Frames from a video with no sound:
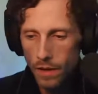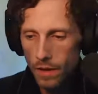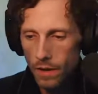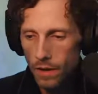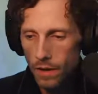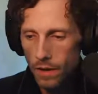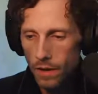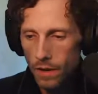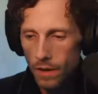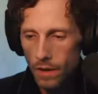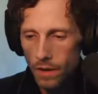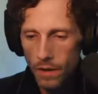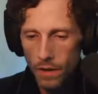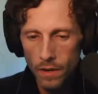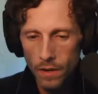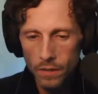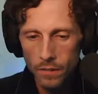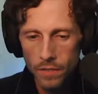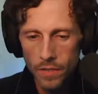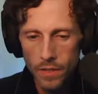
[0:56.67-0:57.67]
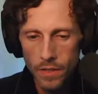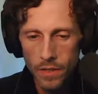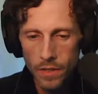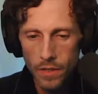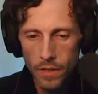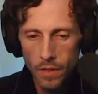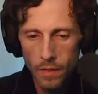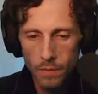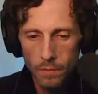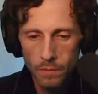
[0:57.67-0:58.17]
of the
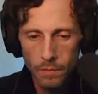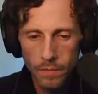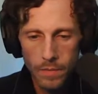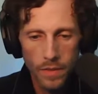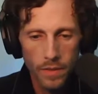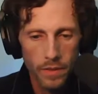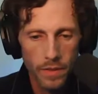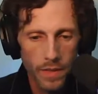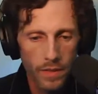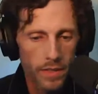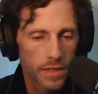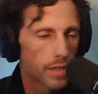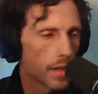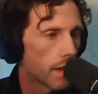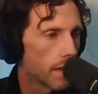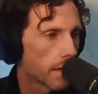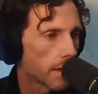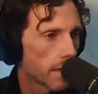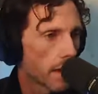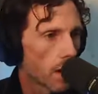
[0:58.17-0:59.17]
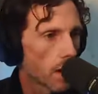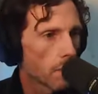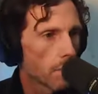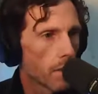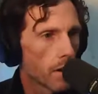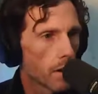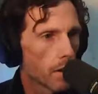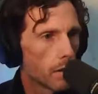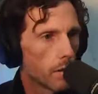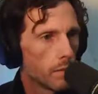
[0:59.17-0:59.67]
1980s hair
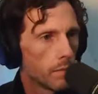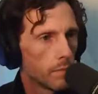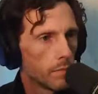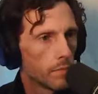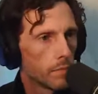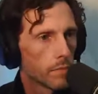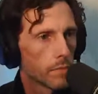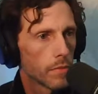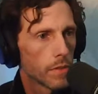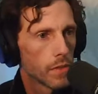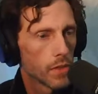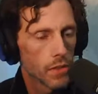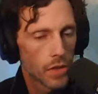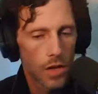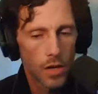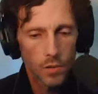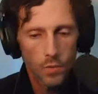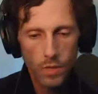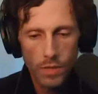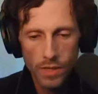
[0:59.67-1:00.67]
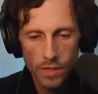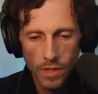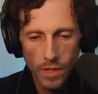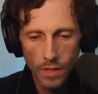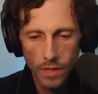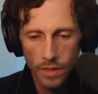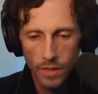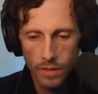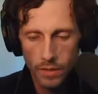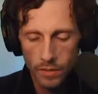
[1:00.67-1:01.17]
metal genre
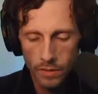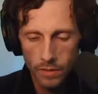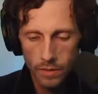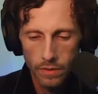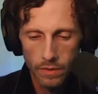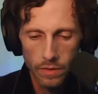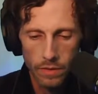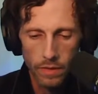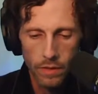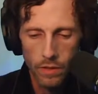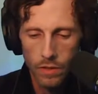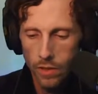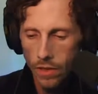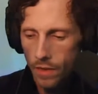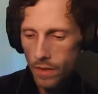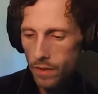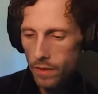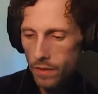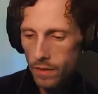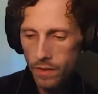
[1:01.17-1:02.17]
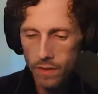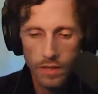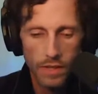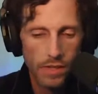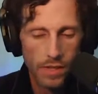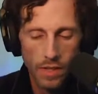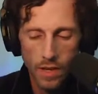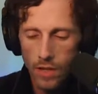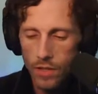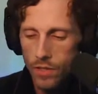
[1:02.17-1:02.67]
study and
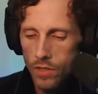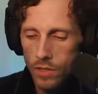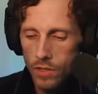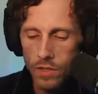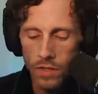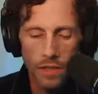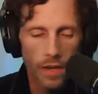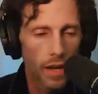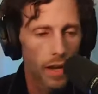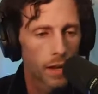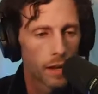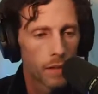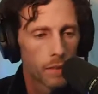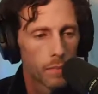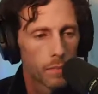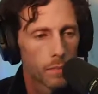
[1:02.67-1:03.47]
discussion today.